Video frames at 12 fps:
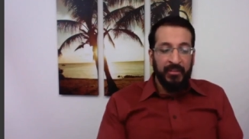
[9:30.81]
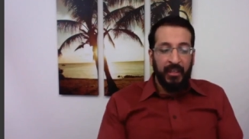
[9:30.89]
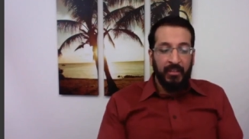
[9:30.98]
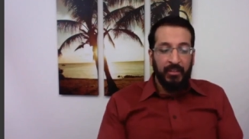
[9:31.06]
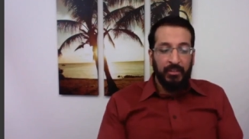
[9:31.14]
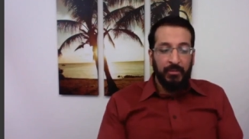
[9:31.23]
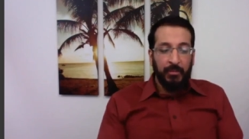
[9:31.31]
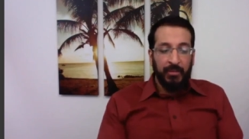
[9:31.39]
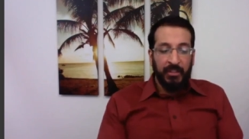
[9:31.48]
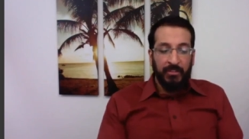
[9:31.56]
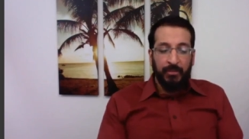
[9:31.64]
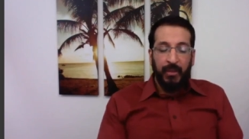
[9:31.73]
that human
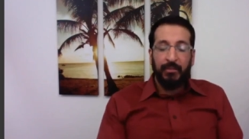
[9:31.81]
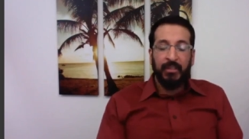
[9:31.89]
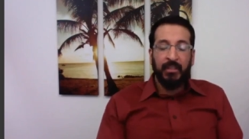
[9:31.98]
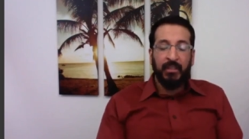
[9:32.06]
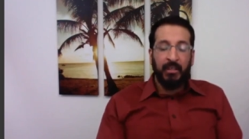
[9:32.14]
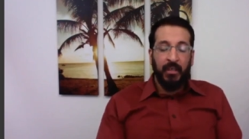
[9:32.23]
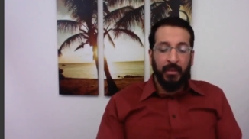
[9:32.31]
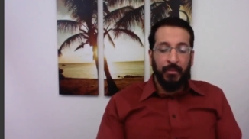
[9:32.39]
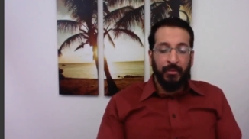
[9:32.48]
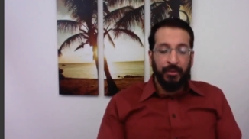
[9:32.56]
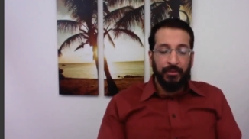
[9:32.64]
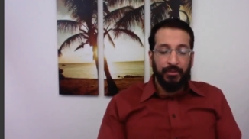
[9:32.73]
beings might be
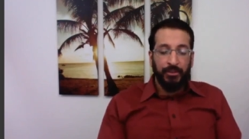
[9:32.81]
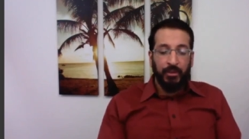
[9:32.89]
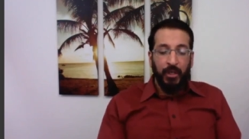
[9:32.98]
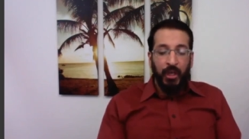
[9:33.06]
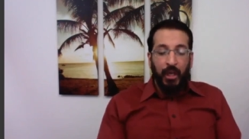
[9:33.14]
prone to,